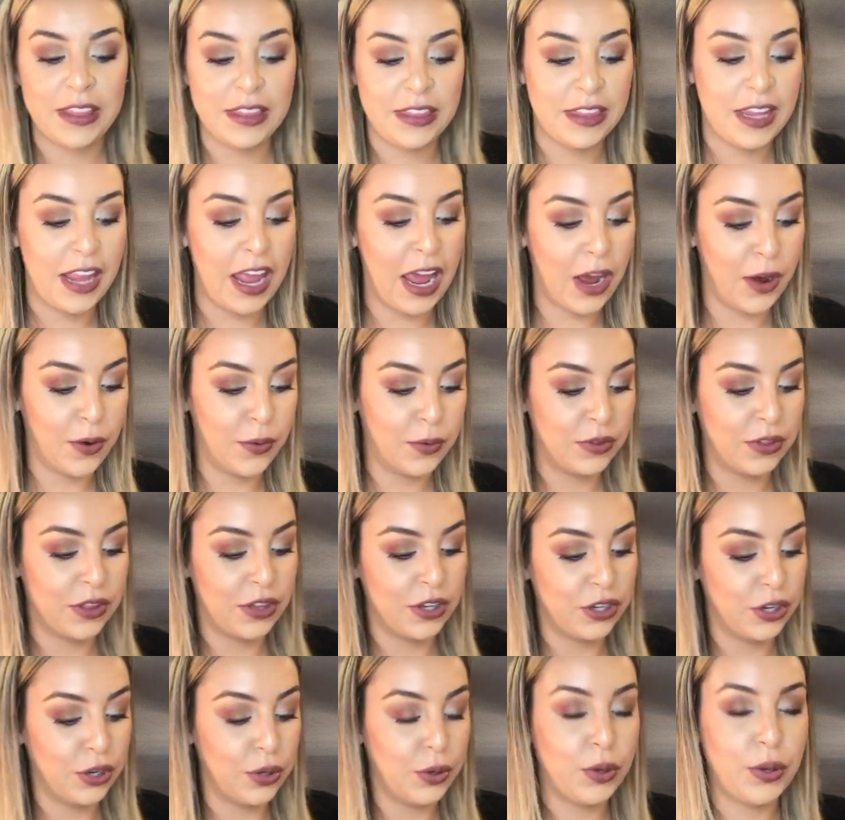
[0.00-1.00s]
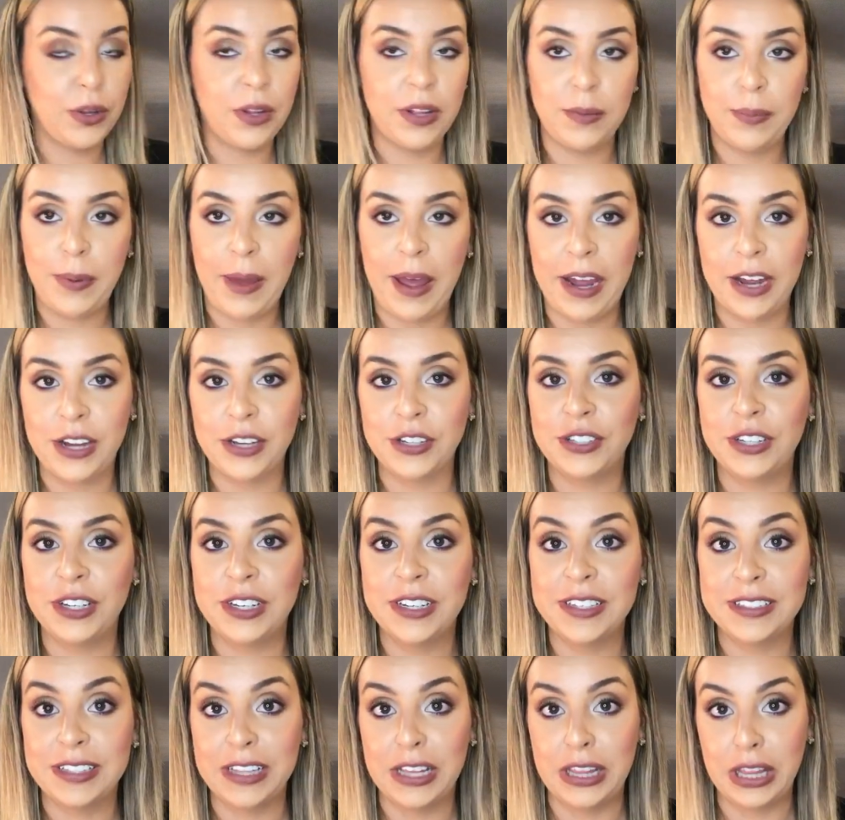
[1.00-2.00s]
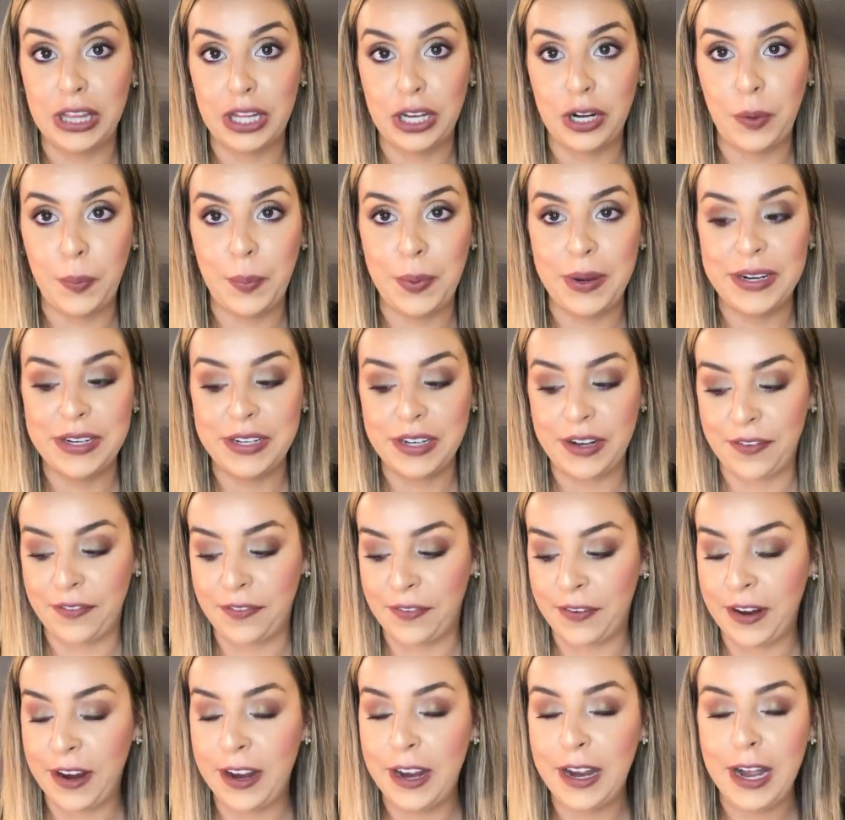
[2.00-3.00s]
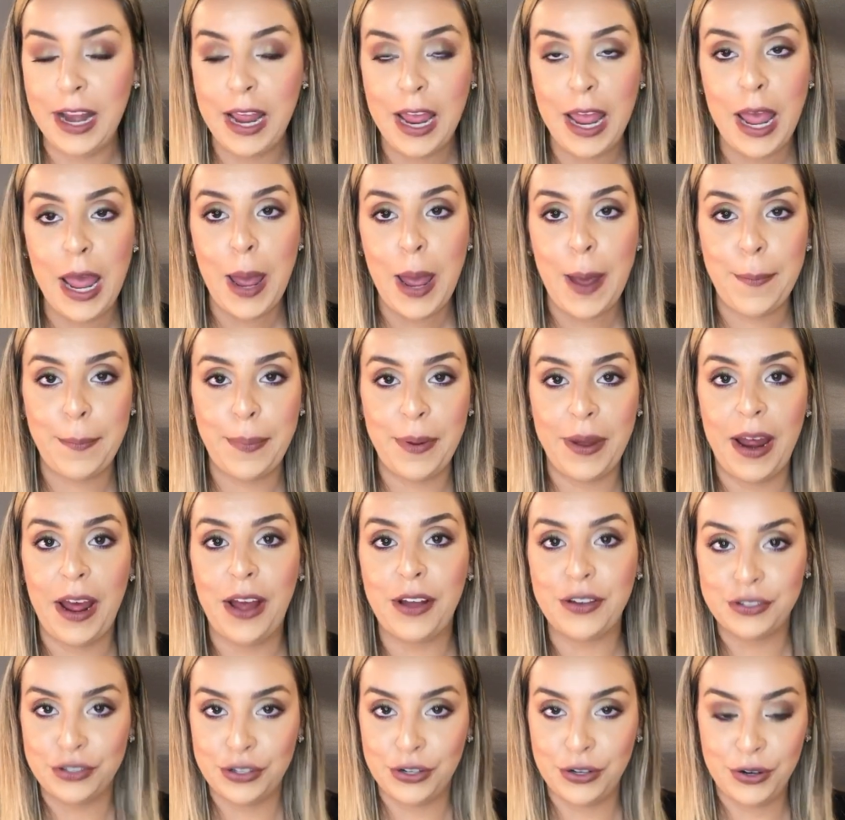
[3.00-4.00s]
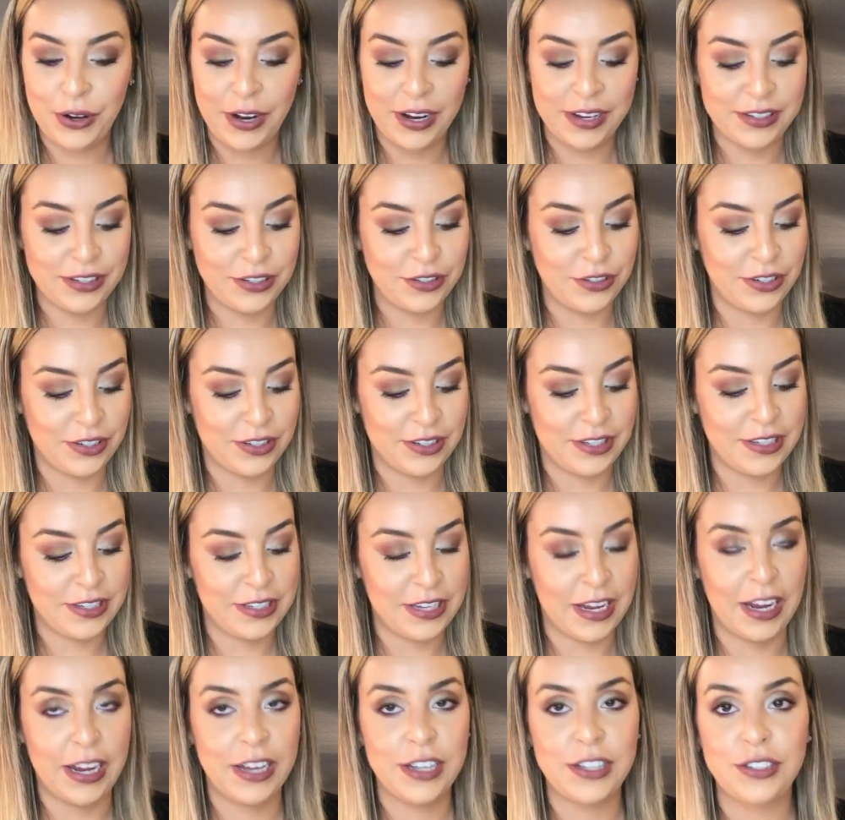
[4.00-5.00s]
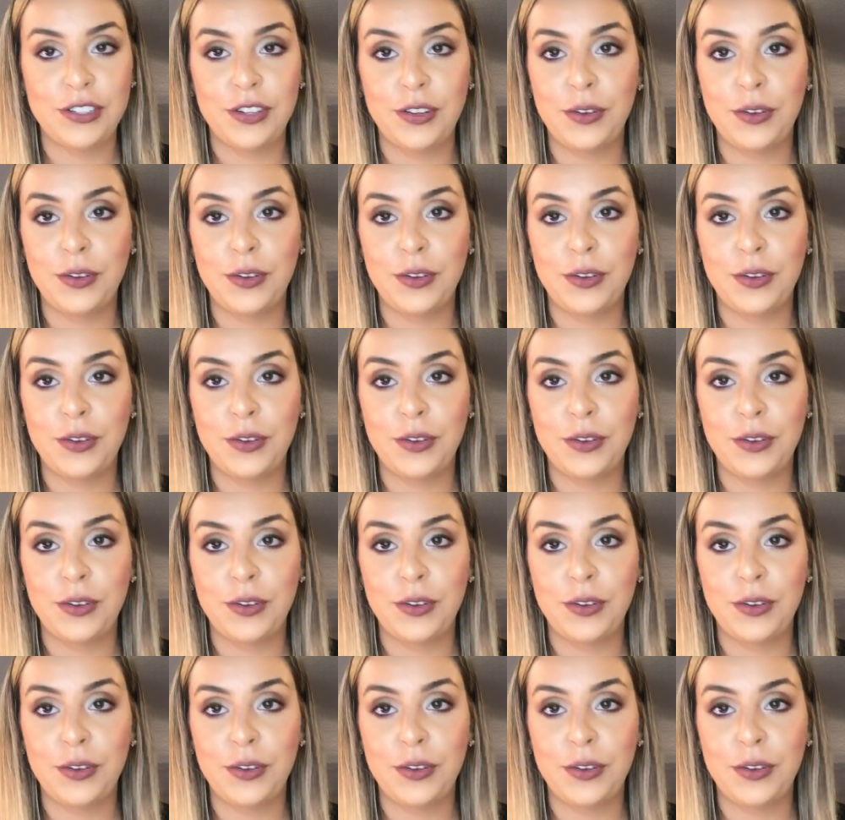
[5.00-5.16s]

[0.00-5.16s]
Now the new packaging is a little bit different, but I'll show you guys in just a second.